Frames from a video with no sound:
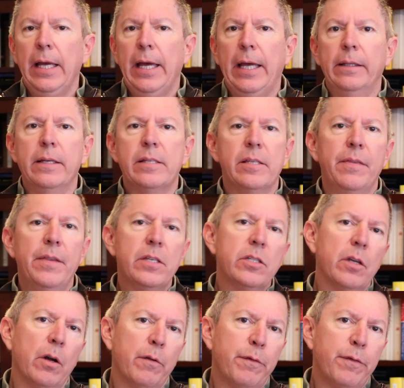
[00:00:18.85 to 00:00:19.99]
Hey listen, this
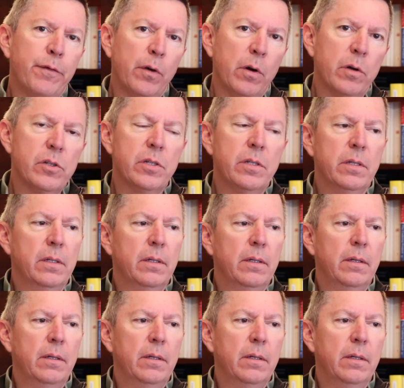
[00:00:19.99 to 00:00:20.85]
is our first